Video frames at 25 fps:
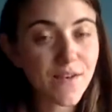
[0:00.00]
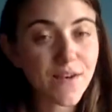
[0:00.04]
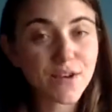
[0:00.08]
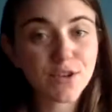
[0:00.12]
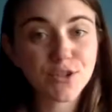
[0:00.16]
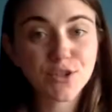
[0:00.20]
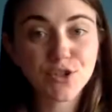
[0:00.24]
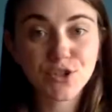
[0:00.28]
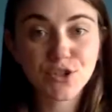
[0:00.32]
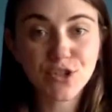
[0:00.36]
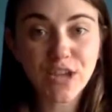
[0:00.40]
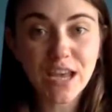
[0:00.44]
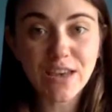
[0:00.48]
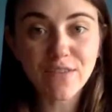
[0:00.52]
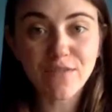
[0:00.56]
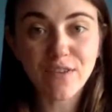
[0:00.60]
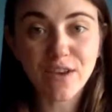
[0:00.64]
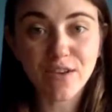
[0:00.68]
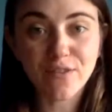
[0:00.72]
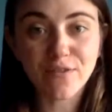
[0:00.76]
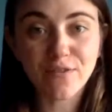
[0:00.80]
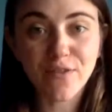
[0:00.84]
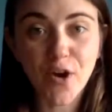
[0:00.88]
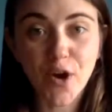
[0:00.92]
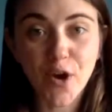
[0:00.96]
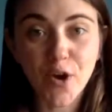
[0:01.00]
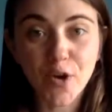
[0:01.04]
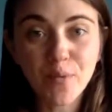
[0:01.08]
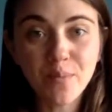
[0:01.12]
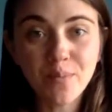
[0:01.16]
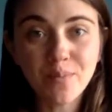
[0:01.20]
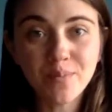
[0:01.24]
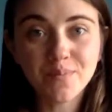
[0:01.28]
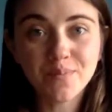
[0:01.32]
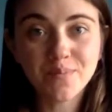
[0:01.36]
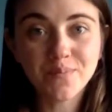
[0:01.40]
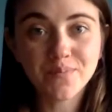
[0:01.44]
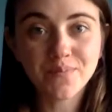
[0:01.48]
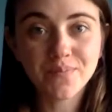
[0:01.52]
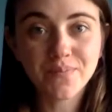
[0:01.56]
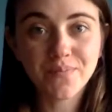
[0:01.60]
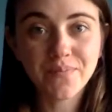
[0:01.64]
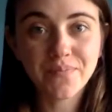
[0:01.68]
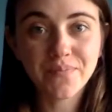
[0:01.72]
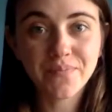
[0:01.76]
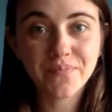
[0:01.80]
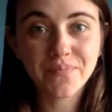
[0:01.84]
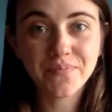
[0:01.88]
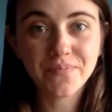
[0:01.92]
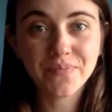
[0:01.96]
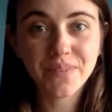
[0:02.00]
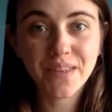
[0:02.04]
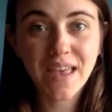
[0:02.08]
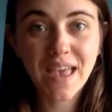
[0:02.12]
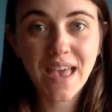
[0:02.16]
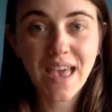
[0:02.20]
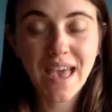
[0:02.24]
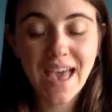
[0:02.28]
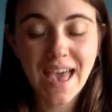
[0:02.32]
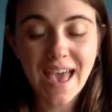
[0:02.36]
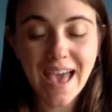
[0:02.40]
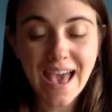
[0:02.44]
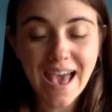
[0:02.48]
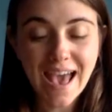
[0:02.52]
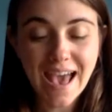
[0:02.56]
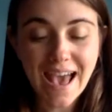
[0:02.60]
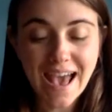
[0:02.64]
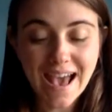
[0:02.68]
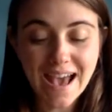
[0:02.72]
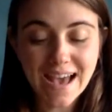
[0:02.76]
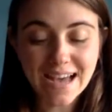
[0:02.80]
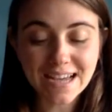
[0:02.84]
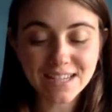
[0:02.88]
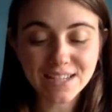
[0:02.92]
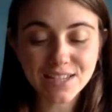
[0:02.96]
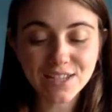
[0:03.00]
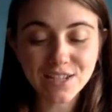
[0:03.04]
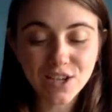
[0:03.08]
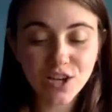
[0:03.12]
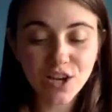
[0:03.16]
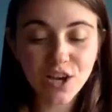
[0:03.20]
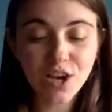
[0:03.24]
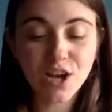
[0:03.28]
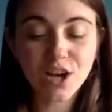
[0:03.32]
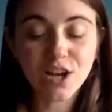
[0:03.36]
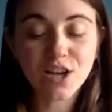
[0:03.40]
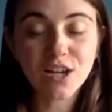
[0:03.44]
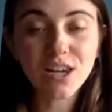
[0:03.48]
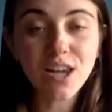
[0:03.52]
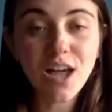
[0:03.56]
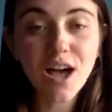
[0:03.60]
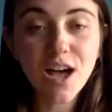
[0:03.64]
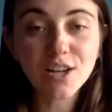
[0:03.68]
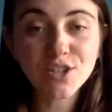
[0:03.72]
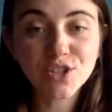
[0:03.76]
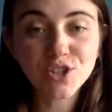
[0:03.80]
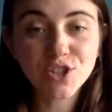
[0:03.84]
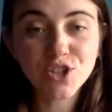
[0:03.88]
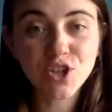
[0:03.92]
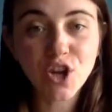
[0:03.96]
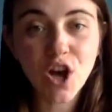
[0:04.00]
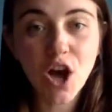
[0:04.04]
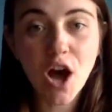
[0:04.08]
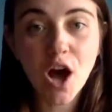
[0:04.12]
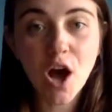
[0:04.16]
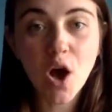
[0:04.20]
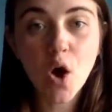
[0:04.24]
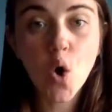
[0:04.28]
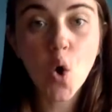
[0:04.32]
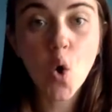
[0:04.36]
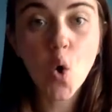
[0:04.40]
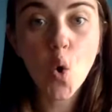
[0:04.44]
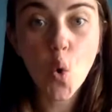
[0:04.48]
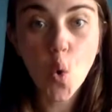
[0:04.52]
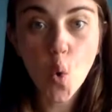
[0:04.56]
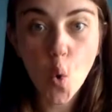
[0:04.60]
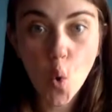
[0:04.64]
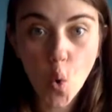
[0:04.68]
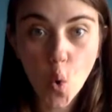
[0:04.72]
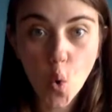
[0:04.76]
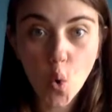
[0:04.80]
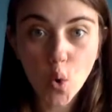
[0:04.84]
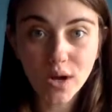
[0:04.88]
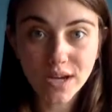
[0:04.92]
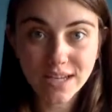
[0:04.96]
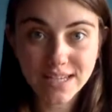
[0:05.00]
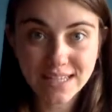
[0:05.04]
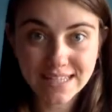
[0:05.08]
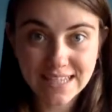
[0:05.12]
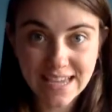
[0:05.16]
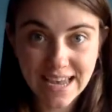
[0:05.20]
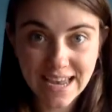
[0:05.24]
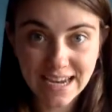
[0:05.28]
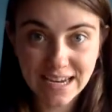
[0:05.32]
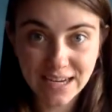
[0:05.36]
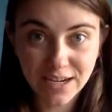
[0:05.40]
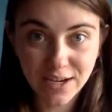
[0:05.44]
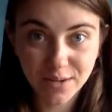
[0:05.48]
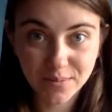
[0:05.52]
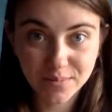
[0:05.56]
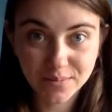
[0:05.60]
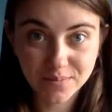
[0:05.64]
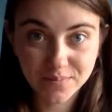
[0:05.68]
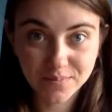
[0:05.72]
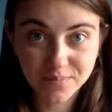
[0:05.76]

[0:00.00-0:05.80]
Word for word: shaving foam and a glass jar or container.